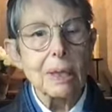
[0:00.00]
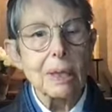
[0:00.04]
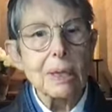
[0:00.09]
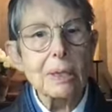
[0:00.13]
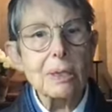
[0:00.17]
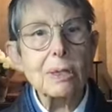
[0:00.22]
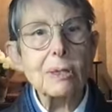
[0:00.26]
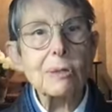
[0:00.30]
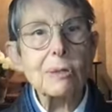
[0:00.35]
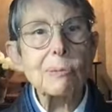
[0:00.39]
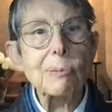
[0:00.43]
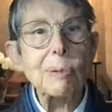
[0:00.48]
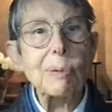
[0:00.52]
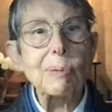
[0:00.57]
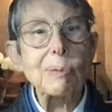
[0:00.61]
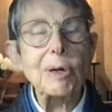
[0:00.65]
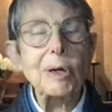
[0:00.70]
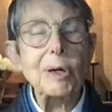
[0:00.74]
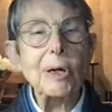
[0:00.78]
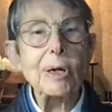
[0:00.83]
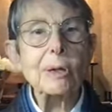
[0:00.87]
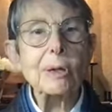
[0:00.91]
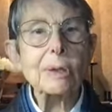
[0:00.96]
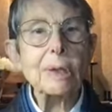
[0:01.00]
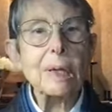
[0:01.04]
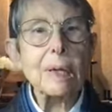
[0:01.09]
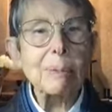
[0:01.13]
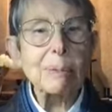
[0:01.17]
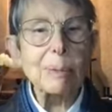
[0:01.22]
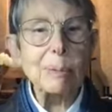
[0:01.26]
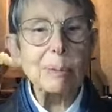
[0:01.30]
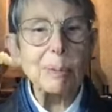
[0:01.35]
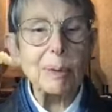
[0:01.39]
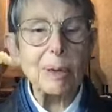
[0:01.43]
This is what we're all
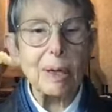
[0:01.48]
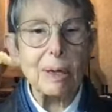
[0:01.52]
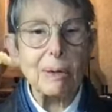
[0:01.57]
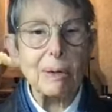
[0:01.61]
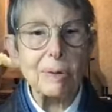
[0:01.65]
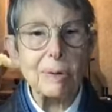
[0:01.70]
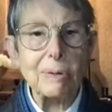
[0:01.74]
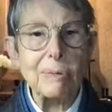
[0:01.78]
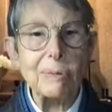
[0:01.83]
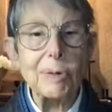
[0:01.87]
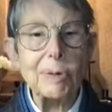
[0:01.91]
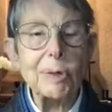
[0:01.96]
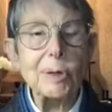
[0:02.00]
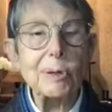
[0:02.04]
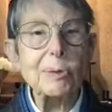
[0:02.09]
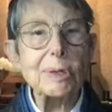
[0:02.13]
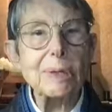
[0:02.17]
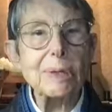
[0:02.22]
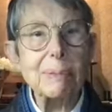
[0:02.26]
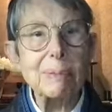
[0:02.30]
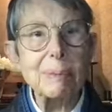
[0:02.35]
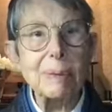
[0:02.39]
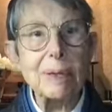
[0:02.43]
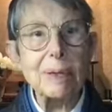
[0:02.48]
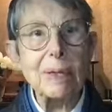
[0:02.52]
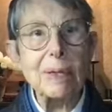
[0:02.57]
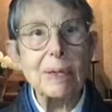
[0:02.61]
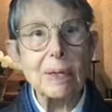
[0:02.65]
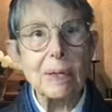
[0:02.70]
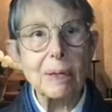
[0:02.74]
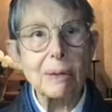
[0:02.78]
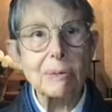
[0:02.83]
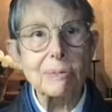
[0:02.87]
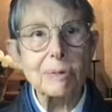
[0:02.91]
capable of if we go deeply
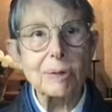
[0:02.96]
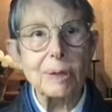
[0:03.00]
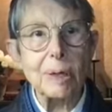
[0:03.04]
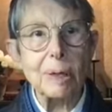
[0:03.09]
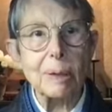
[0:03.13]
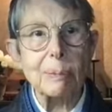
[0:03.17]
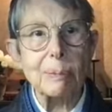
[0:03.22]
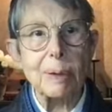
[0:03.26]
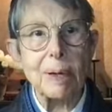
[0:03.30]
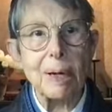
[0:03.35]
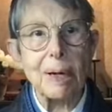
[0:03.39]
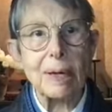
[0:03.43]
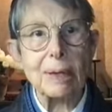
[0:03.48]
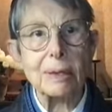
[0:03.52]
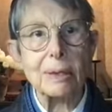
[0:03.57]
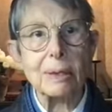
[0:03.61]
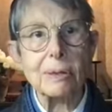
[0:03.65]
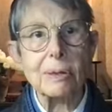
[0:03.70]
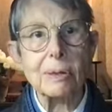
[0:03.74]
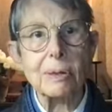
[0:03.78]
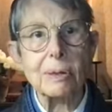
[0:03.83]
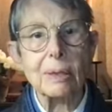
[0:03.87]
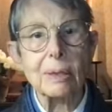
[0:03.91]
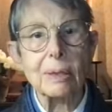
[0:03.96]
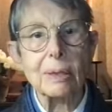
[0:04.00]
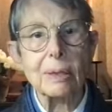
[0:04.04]
enough in our practice.